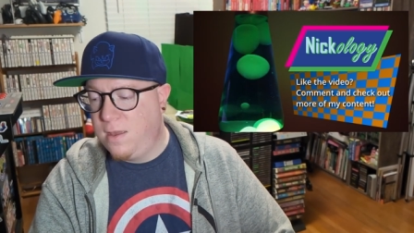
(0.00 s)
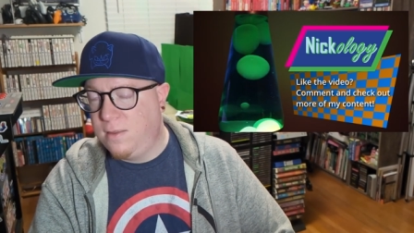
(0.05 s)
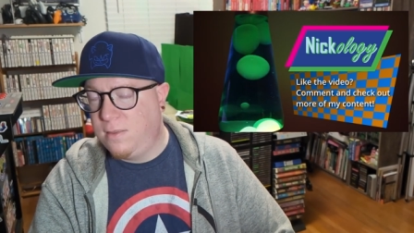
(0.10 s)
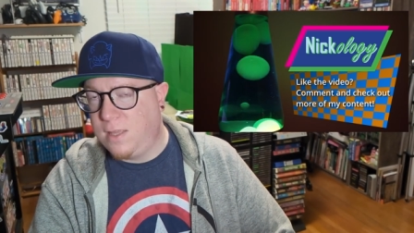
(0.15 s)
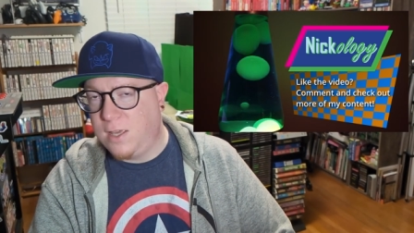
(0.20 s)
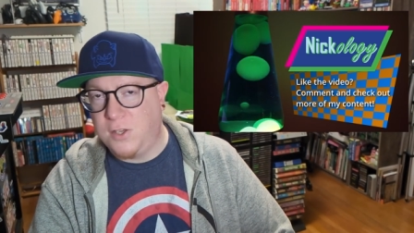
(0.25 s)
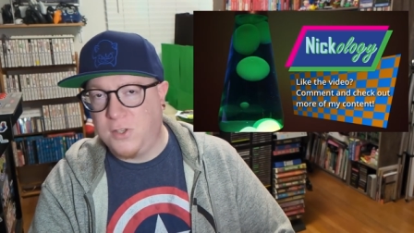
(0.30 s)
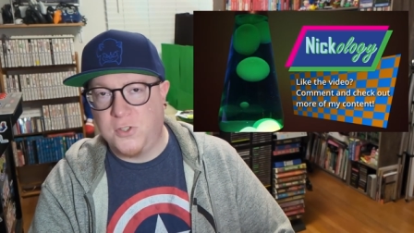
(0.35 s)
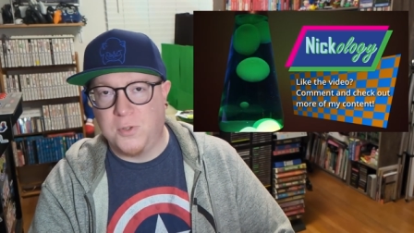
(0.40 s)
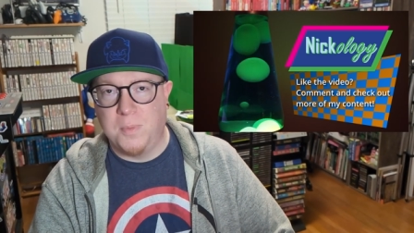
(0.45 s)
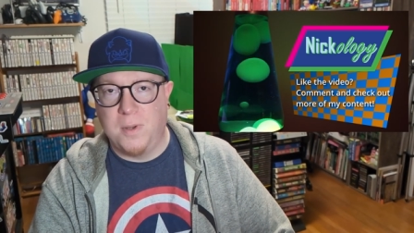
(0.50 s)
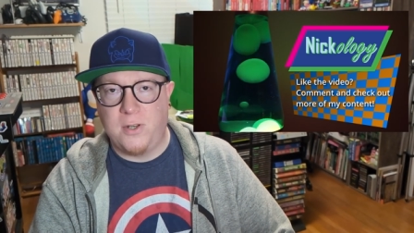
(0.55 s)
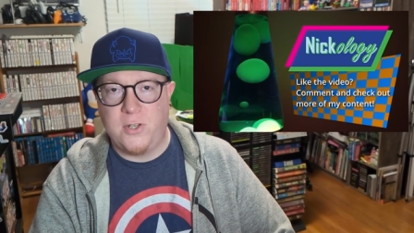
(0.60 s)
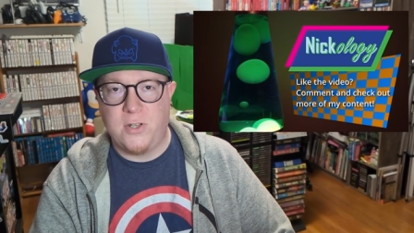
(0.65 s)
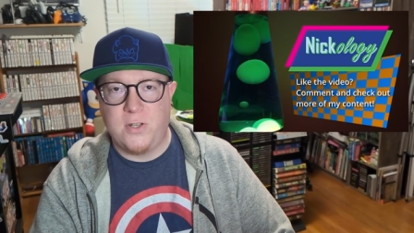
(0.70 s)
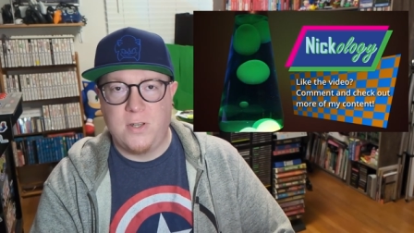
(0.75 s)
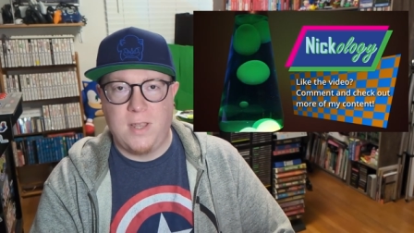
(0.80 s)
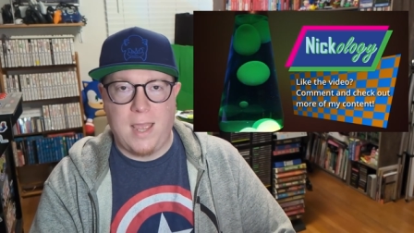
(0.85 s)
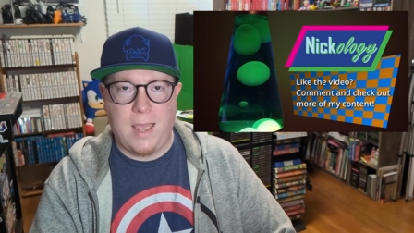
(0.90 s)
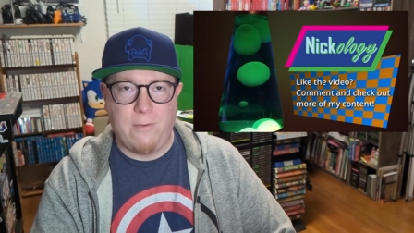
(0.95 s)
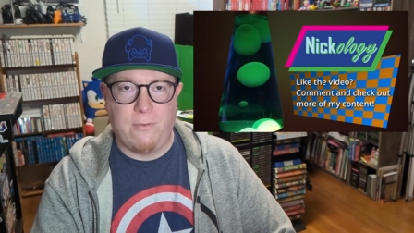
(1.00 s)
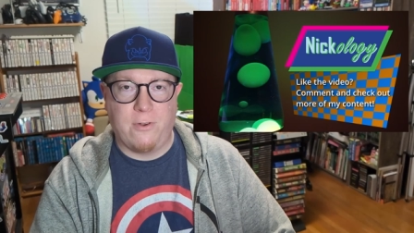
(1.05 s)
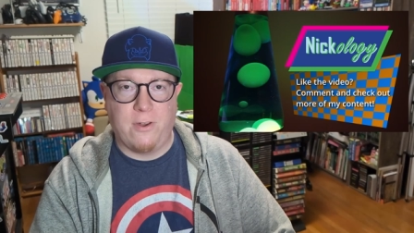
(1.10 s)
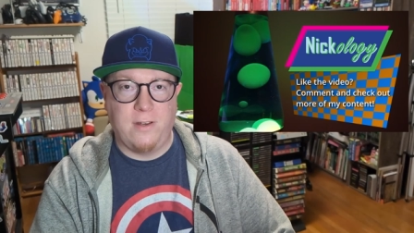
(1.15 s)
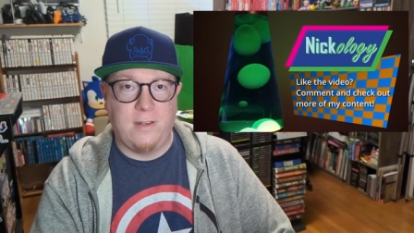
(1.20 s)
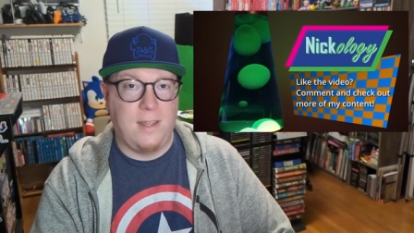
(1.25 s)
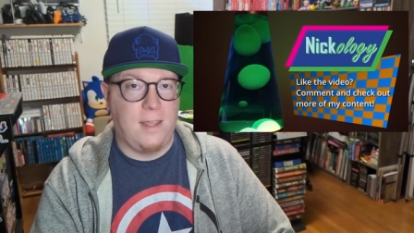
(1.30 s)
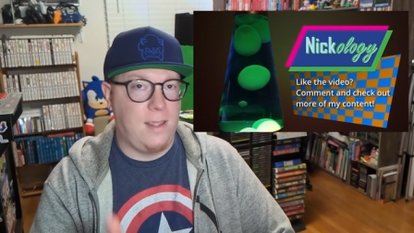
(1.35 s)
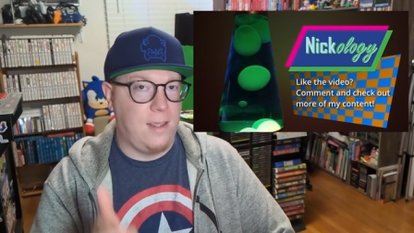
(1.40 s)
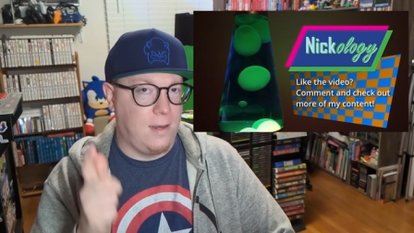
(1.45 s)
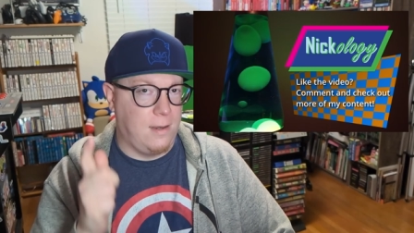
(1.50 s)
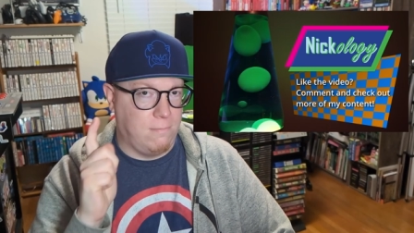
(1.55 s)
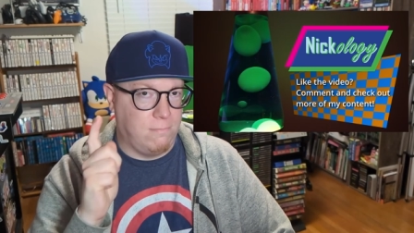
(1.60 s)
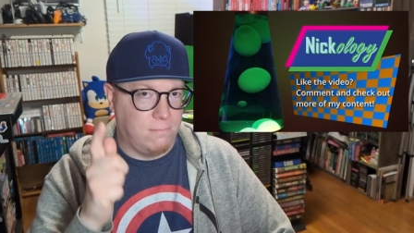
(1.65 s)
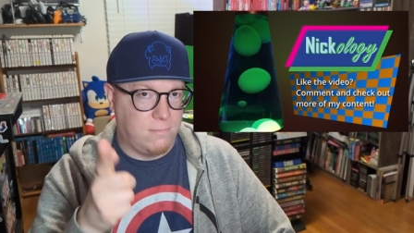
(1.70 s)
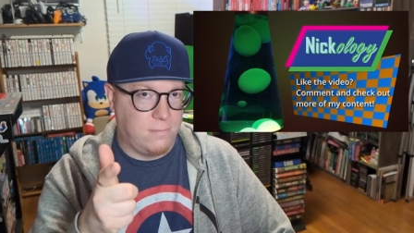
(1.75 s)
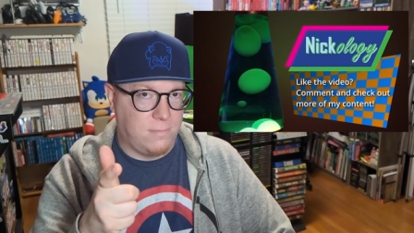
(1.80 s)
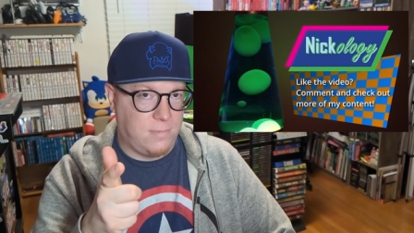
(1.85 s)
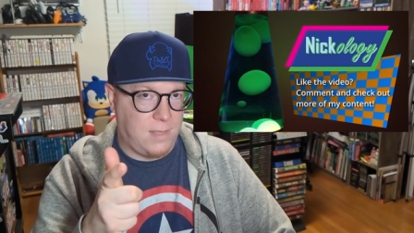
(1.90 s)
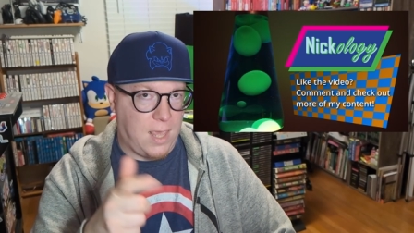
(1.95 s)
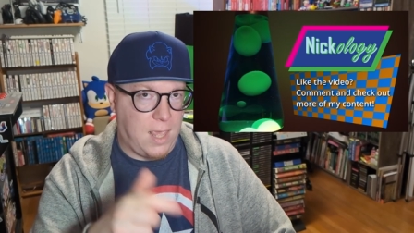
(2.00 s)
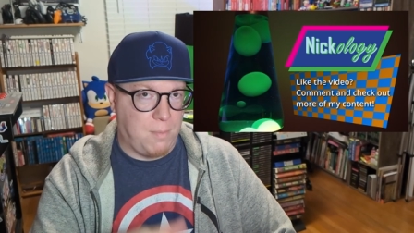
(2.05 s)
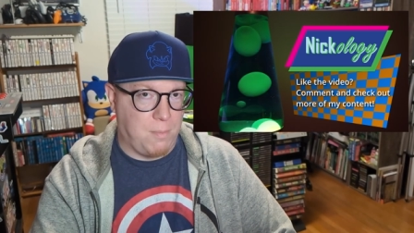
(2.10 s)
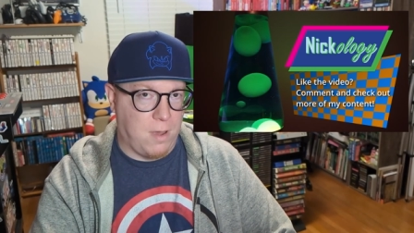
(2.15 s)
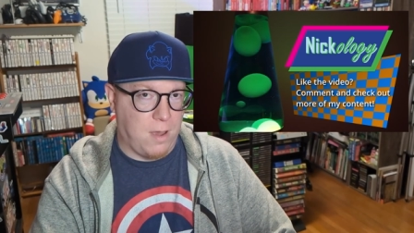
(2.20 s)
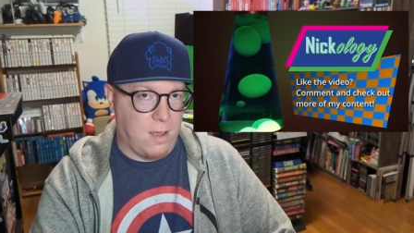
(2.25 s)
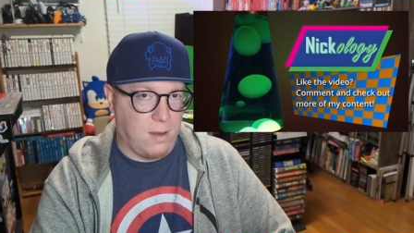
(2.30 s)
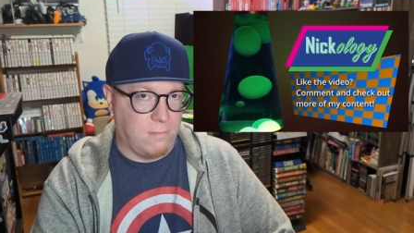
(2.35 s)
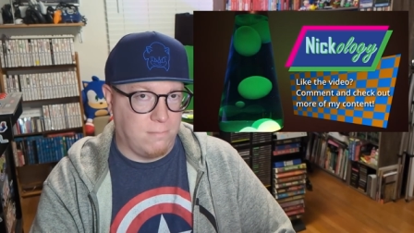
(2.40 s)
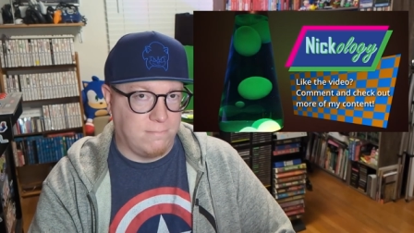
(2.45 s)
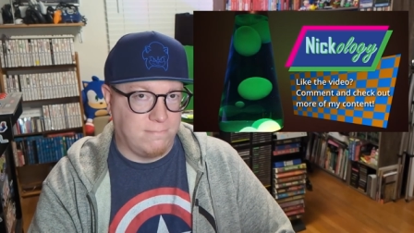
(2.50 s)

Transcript: thank you so much have a great day and game on